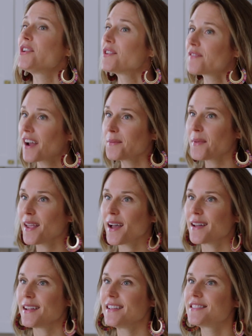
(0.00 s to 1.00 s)
you can find me
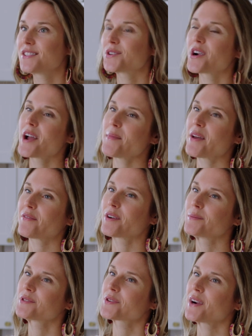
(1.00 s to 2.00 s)
on Instagram at
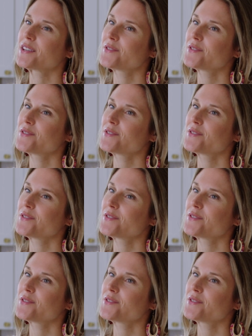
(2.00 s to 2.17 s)
From Scratch